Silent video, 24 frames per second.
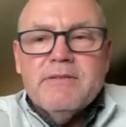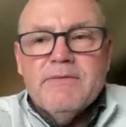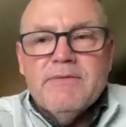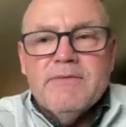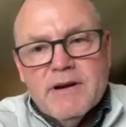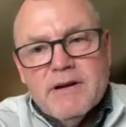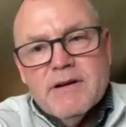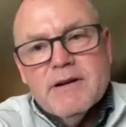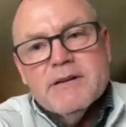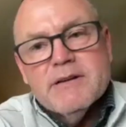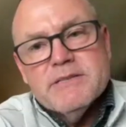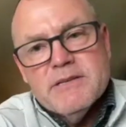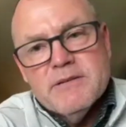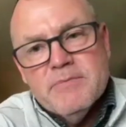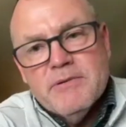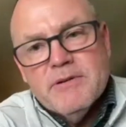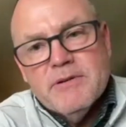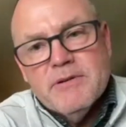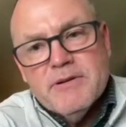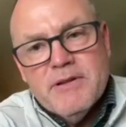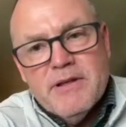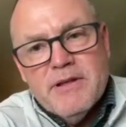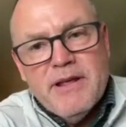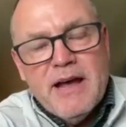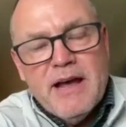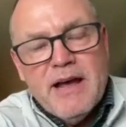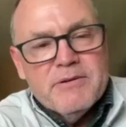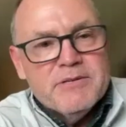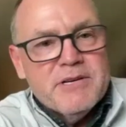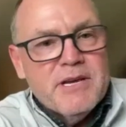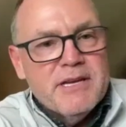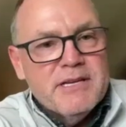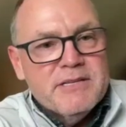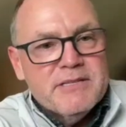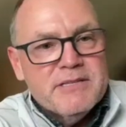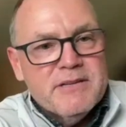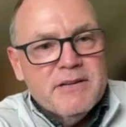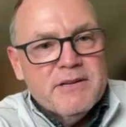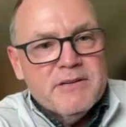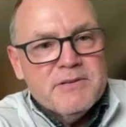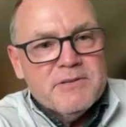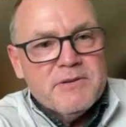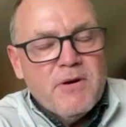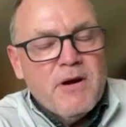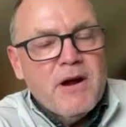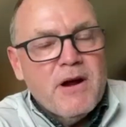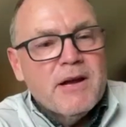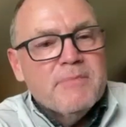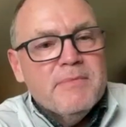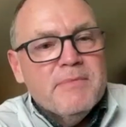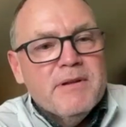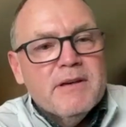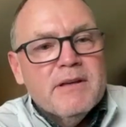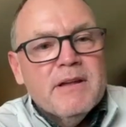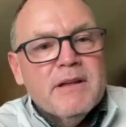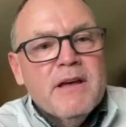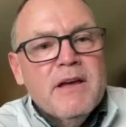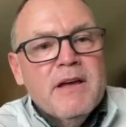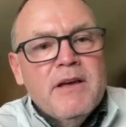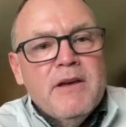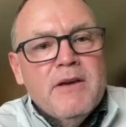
and very similar to how Jason described it,